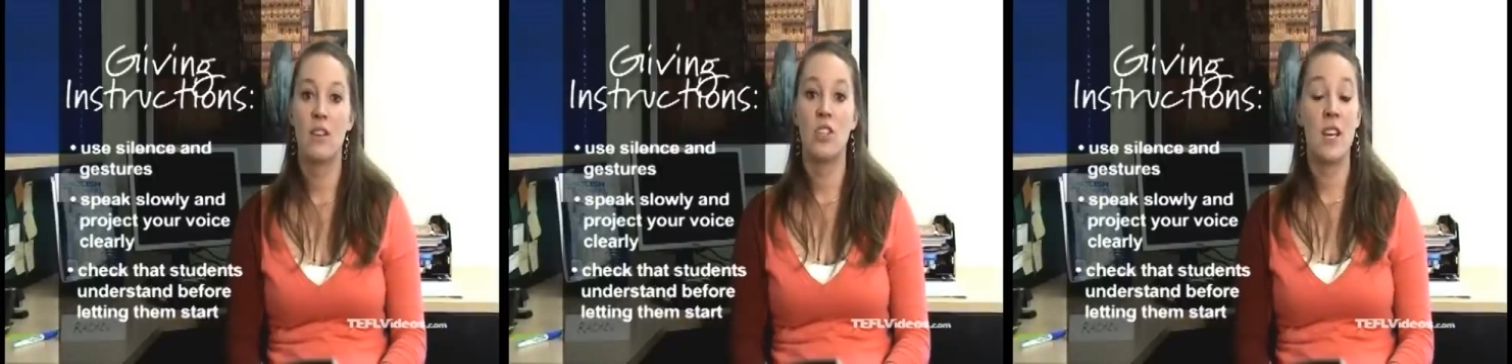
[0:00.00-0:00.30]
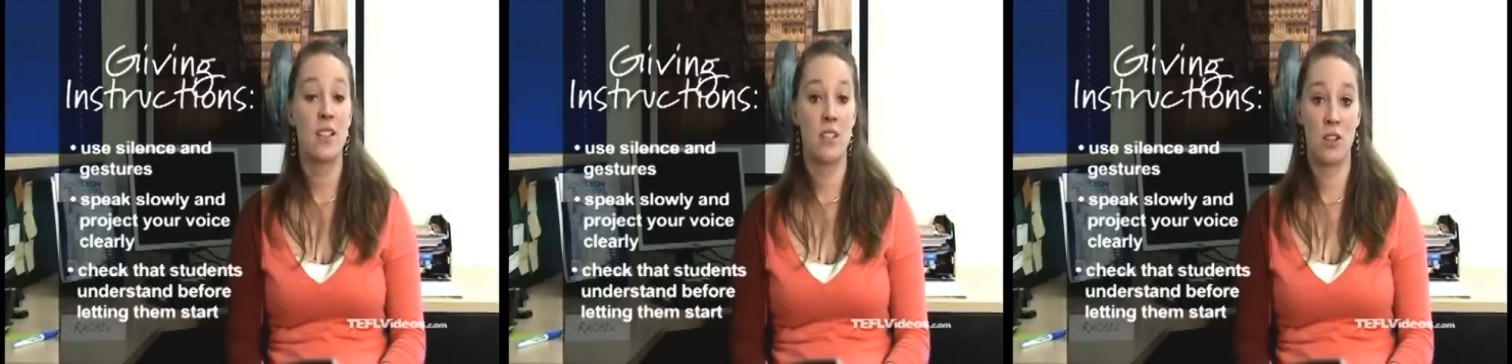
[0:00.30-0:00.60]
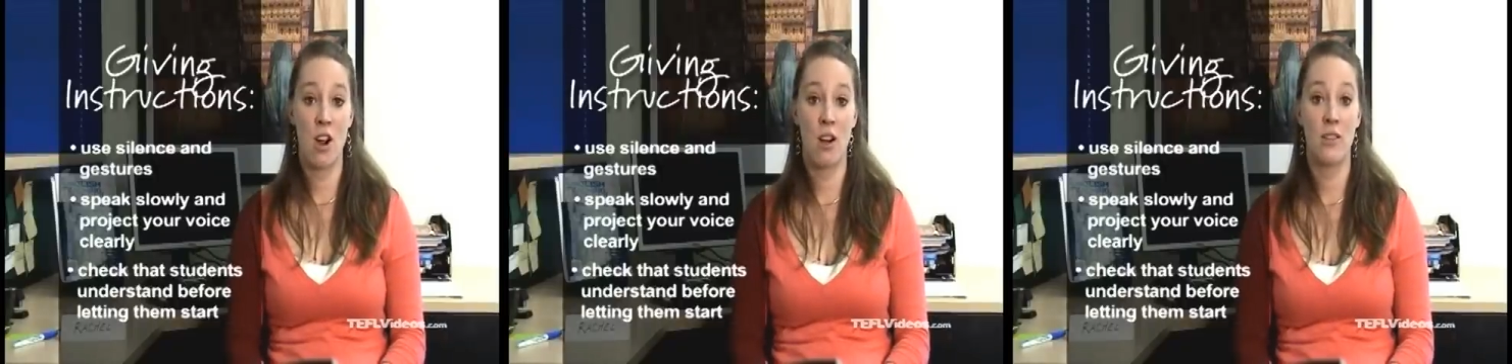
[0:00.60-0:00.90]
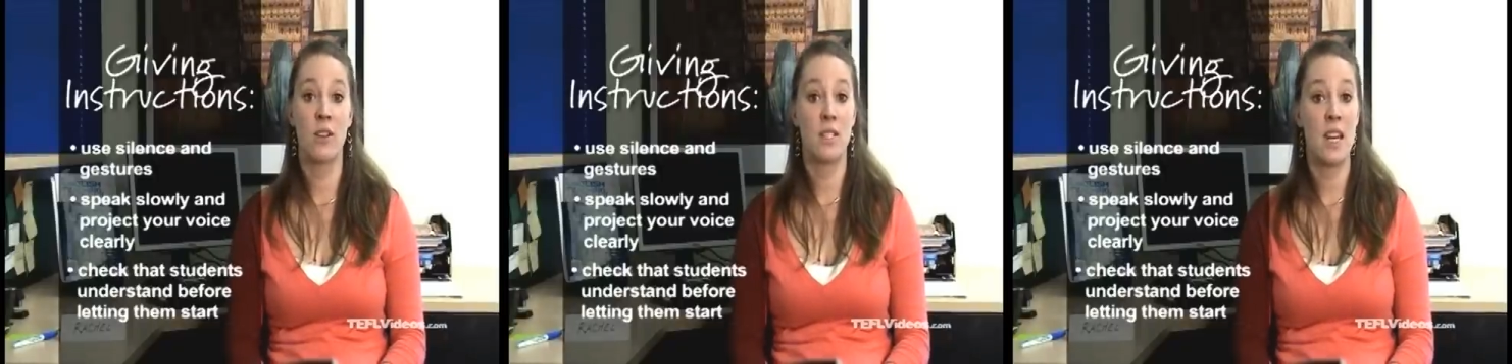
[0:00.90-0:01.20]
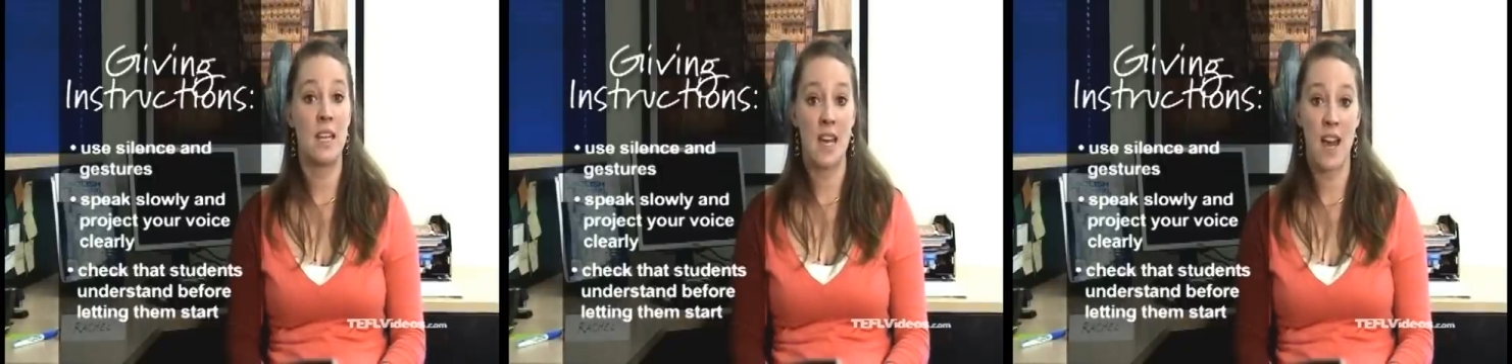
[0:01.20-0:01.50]
Chances are they'll
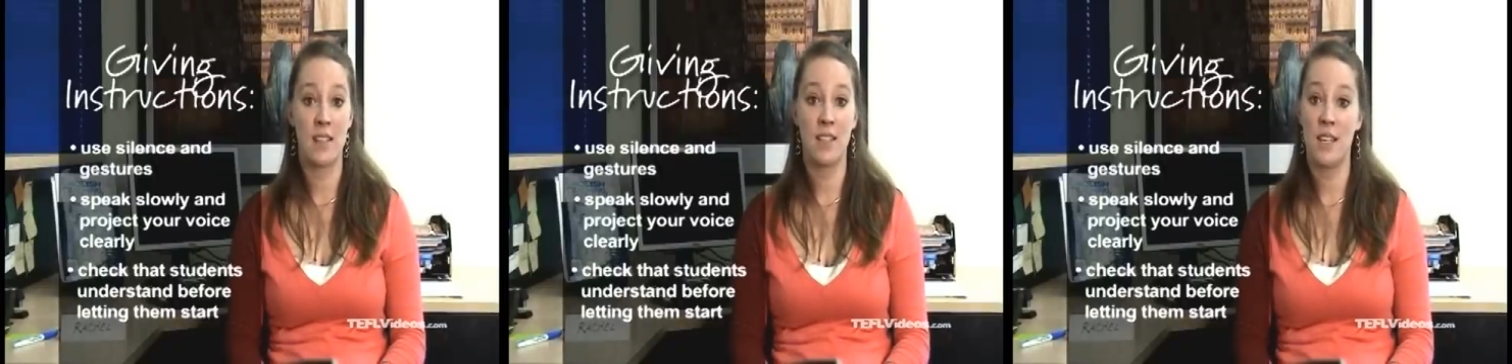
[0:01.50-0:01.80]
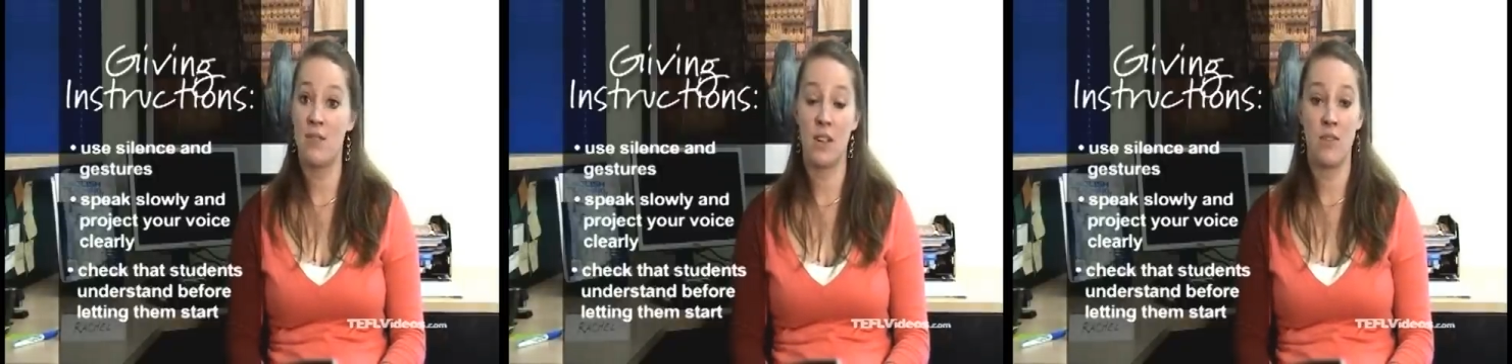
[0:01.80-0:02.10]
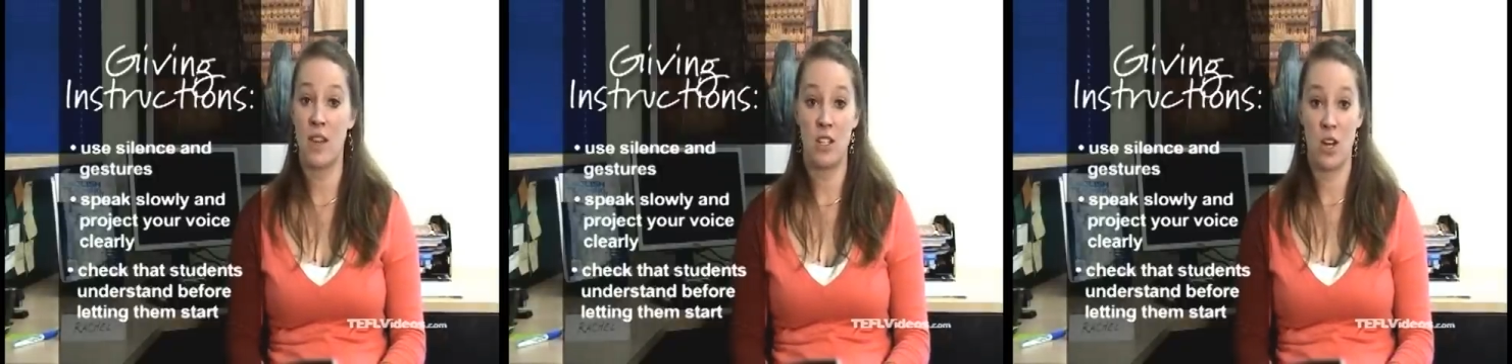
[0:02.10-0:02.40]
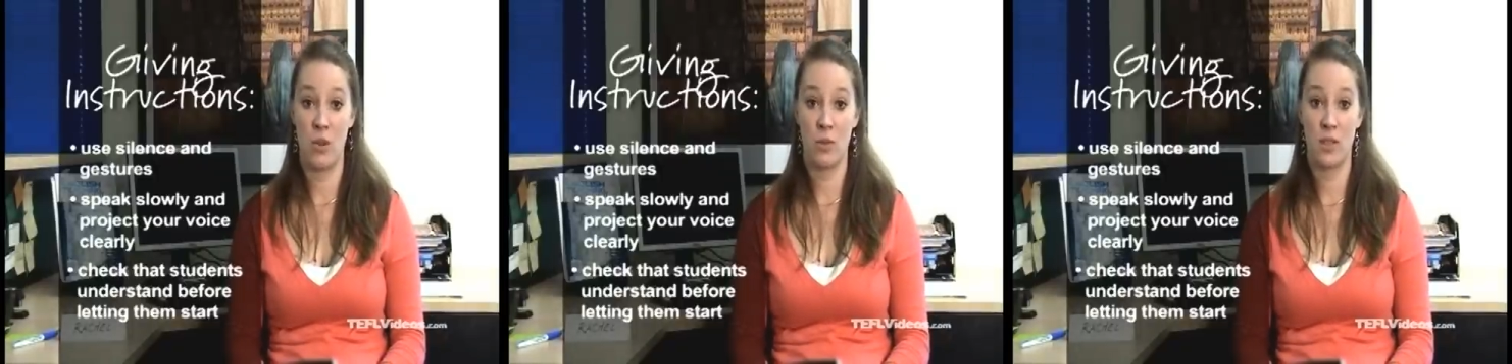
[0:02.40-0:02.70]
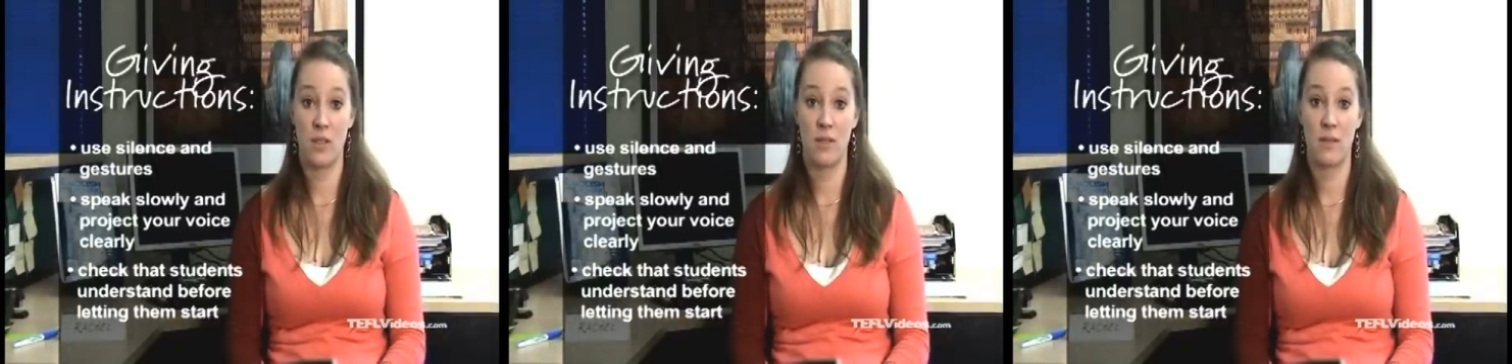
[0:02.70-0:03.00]
say yes even if they don't.